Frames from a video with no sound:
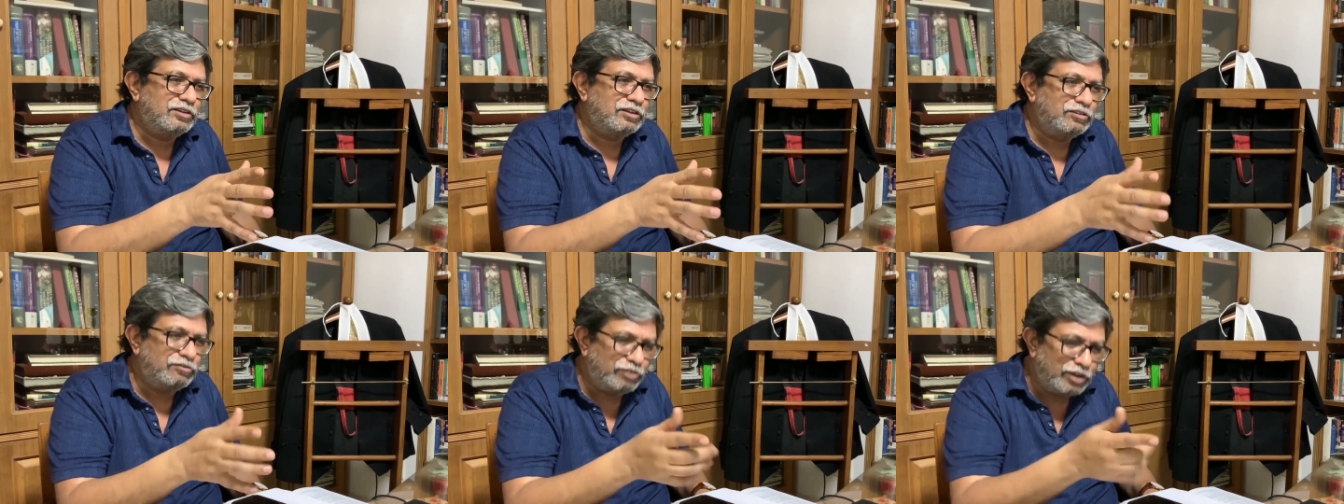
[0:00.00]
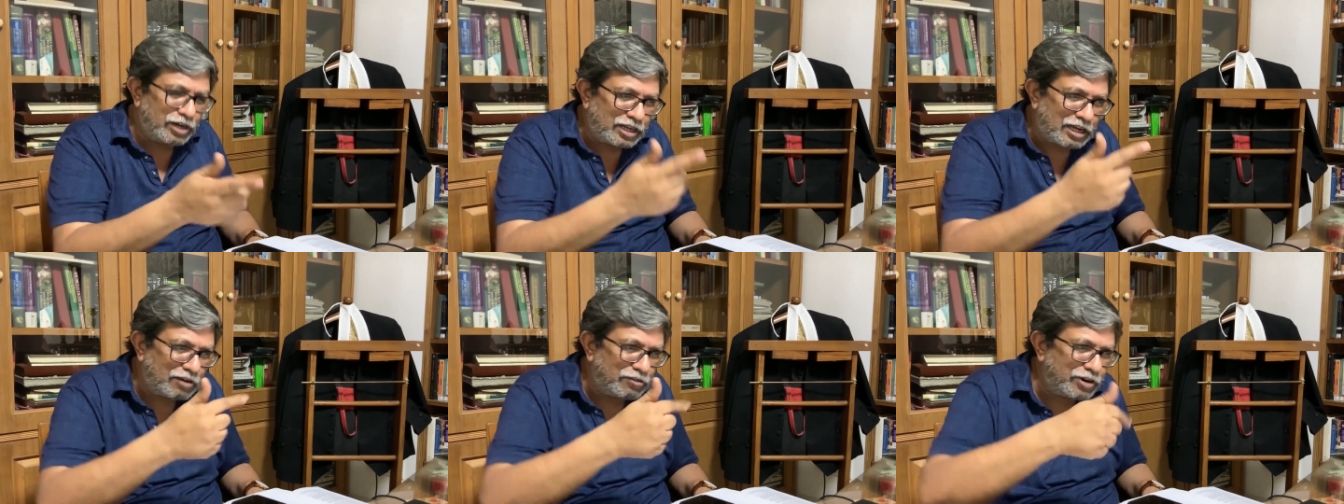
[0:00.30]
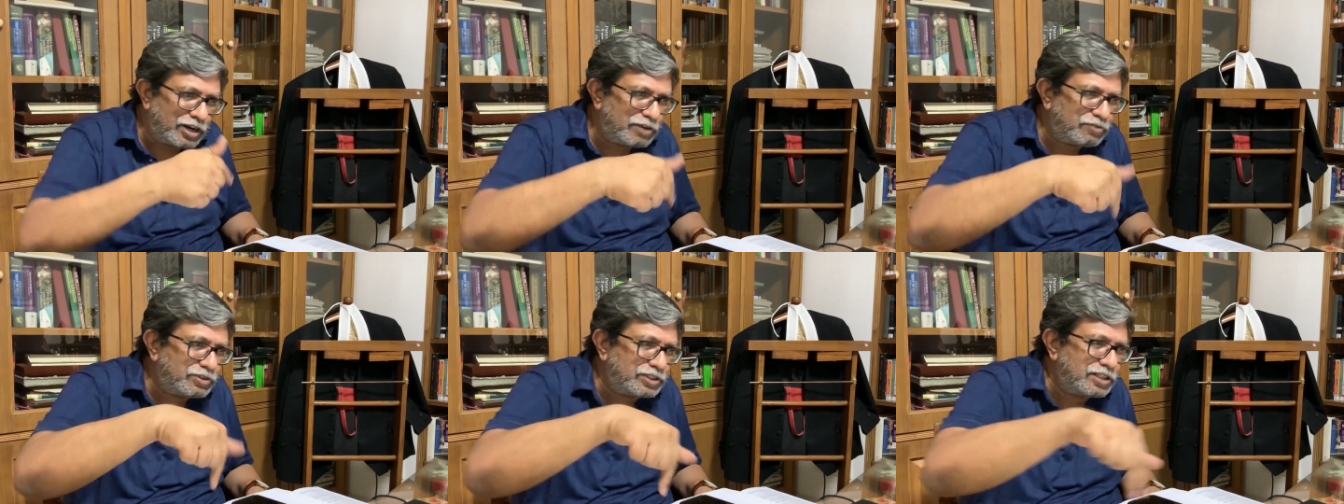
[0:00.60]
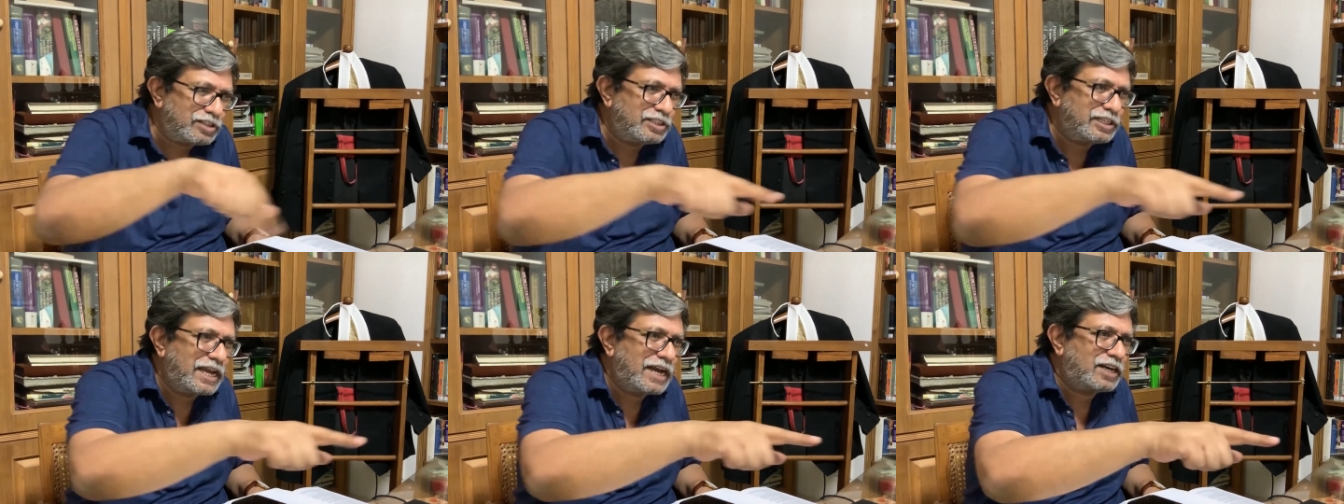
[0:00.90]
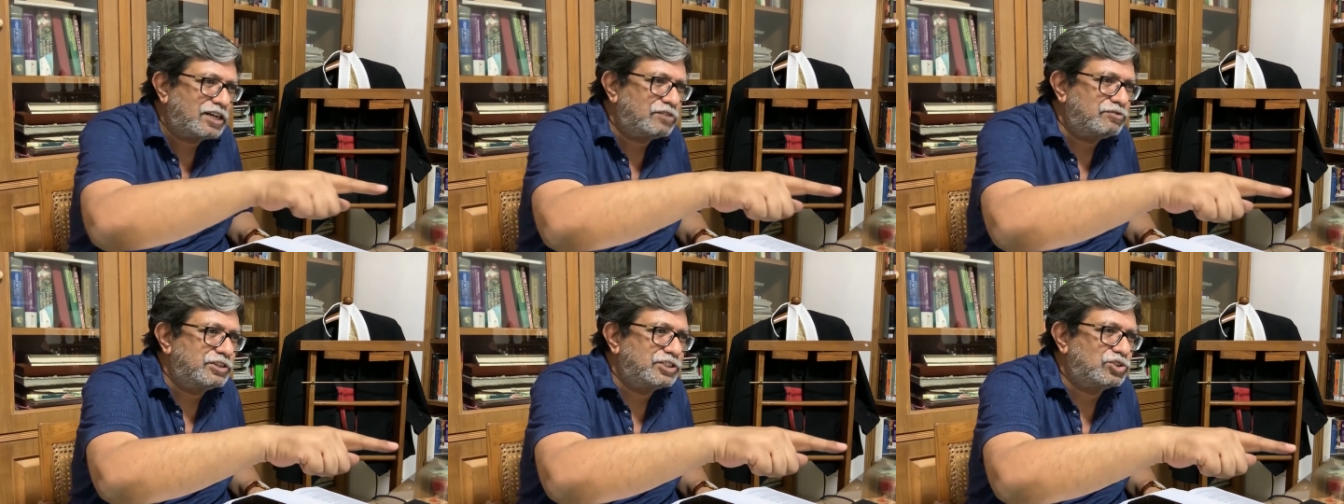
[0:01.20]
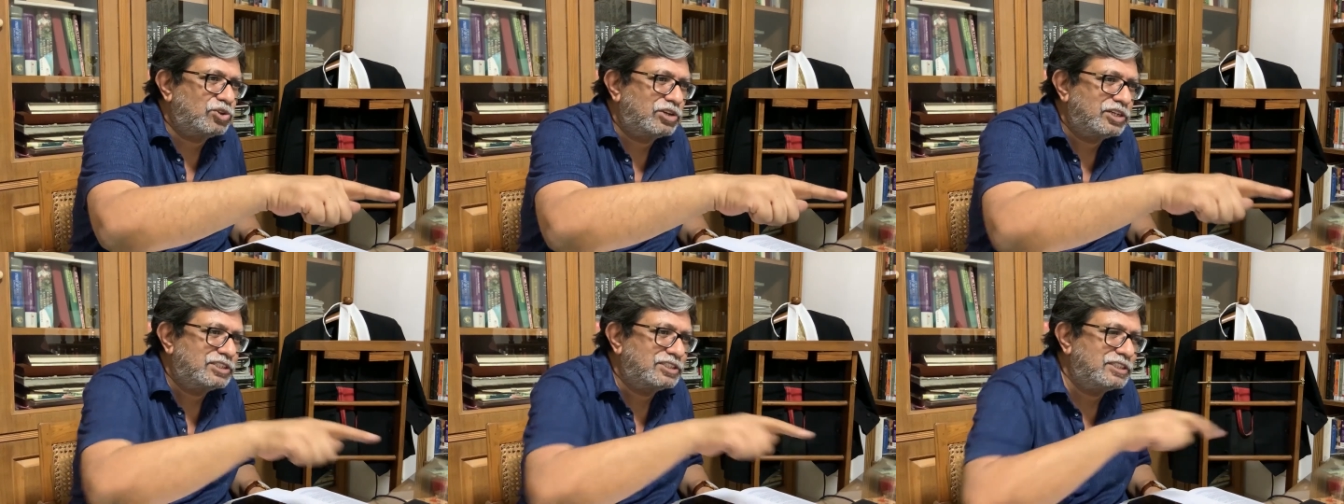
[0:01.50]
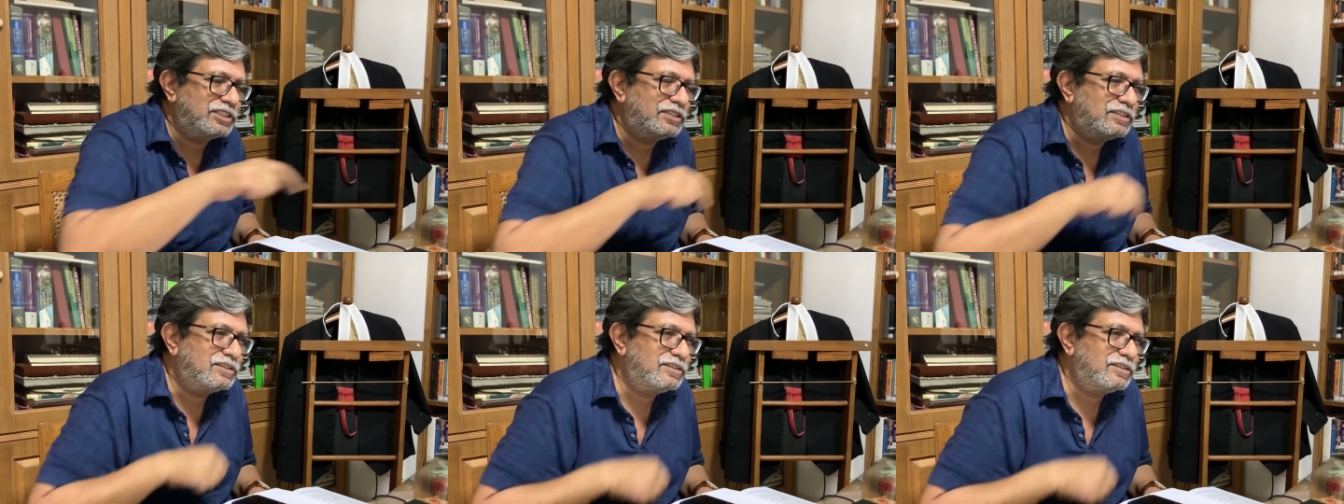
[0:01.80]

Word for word: will cover it within the act of dishonesty.